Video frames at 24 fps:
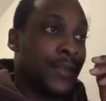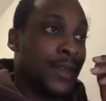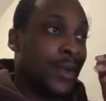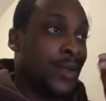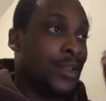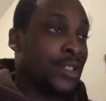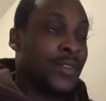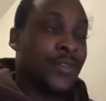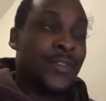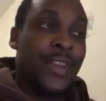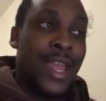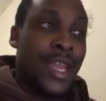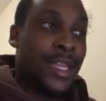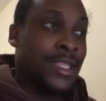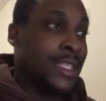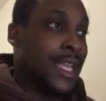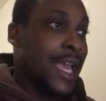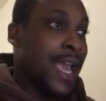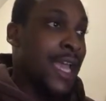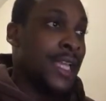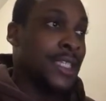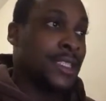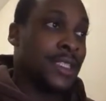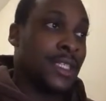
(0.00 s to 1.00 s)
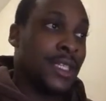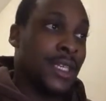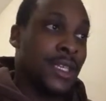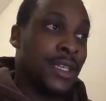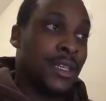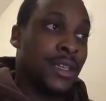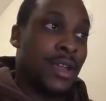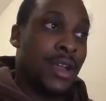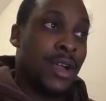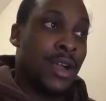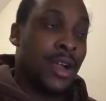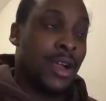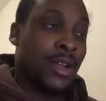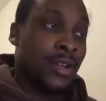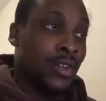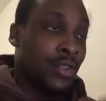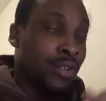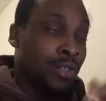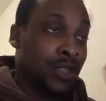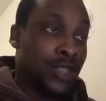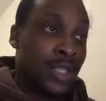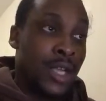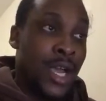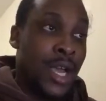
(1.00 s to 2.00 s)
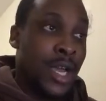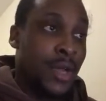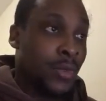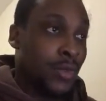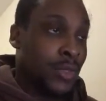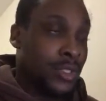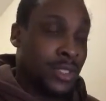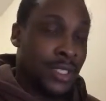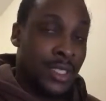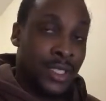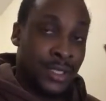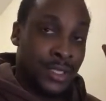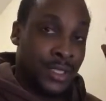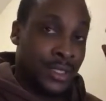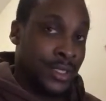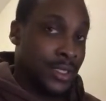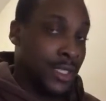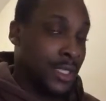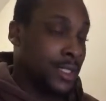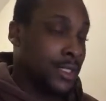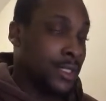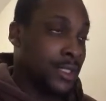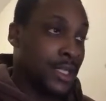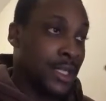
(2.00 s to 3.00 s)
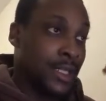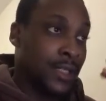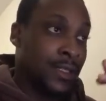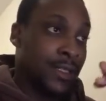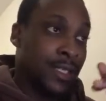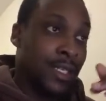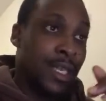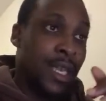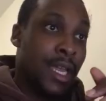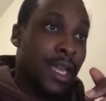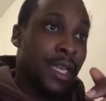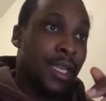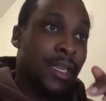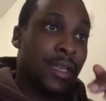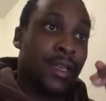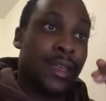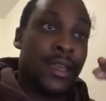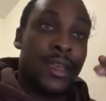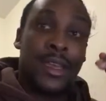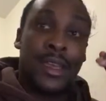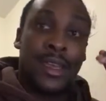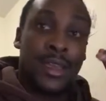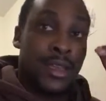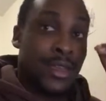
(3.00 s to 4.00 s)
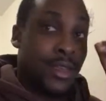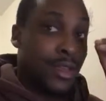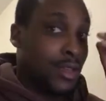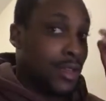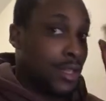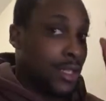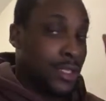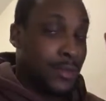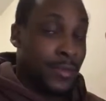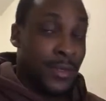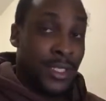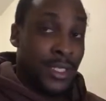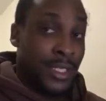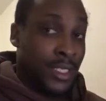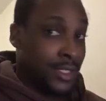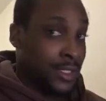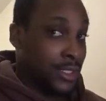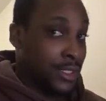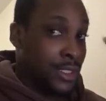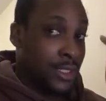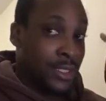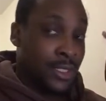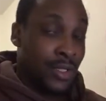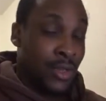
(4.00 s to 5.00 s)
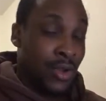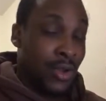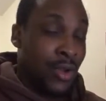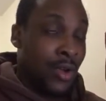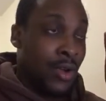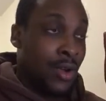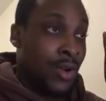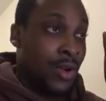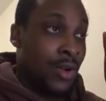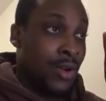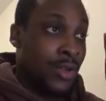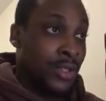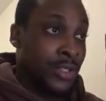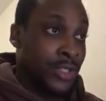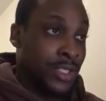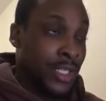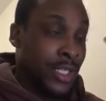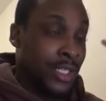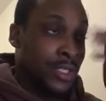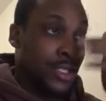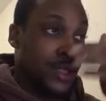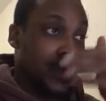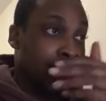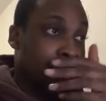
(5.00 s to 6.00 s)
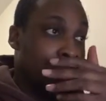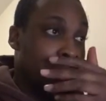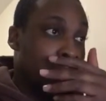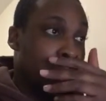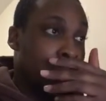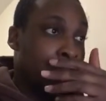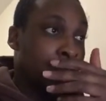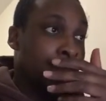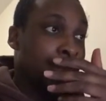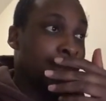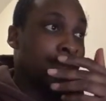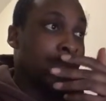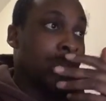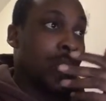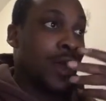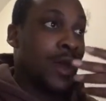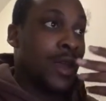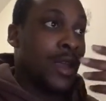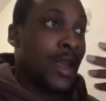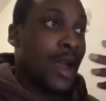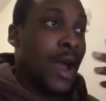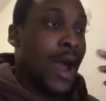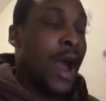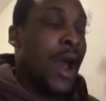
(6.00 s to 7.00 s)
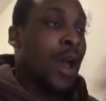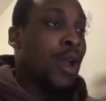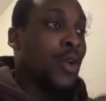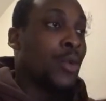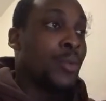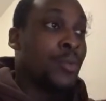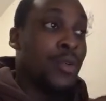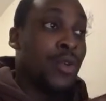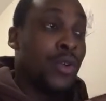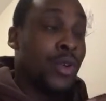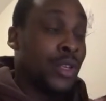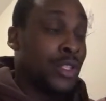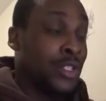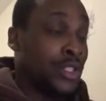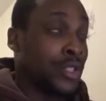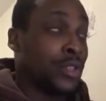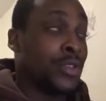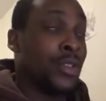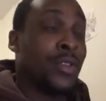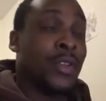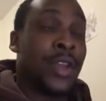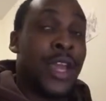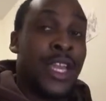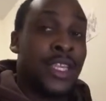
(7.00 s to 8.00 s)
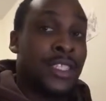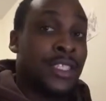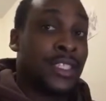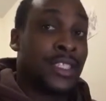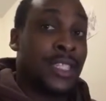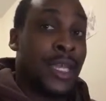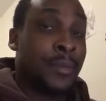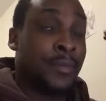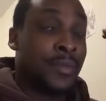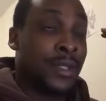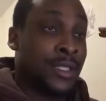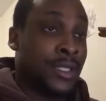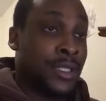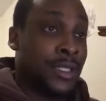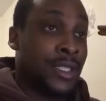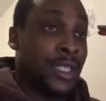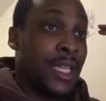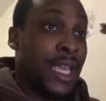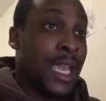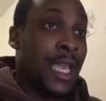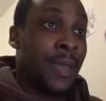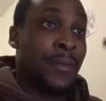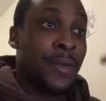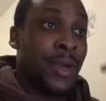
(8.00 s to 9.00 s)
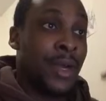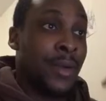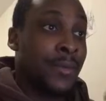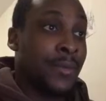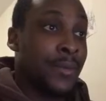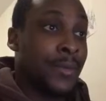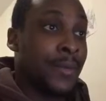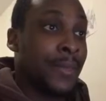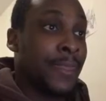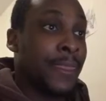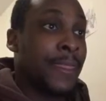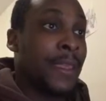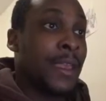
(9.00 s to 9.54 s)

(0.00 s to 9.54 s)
He was fantastic. Gortat was consistent tonight. He's been consistent all season long. Otto Porter Jr. has stepped his game up.